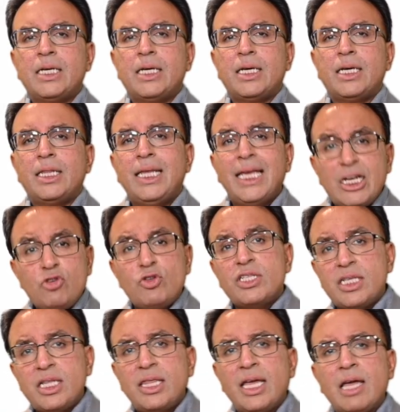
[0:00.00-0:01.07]
The
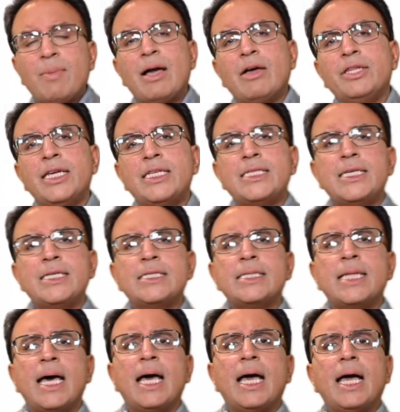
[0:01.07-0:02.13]
interesting thing about this is
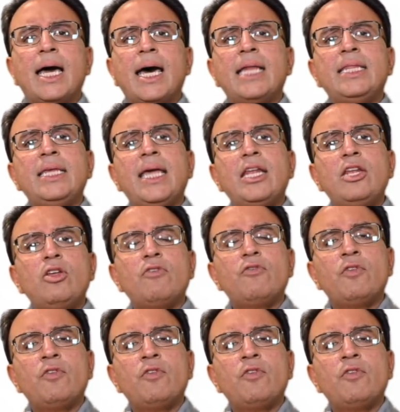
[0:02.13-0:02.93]
that at the end of